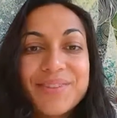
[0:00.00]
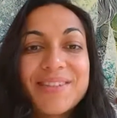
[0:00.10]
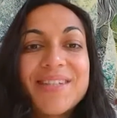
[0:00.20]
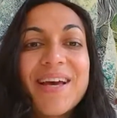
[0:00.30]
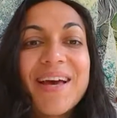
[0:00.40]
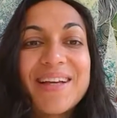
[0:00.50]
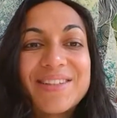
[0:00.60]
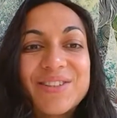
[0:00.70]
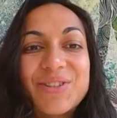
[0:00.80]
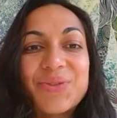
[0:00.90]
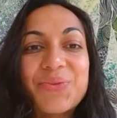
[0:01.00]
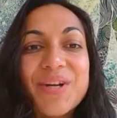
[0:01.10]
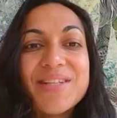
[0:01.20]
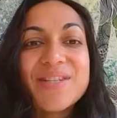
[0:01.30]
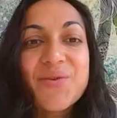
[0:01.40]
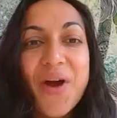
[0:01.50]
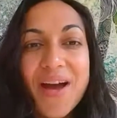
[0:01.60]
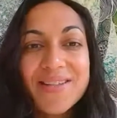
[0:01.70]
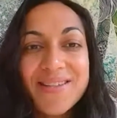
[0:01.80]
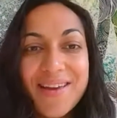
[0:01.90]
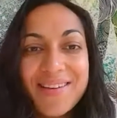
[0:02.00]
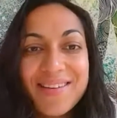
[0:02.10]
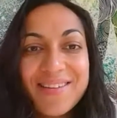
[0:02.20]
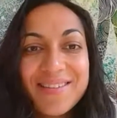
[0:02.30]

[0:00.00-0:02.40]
Tend to what is arising.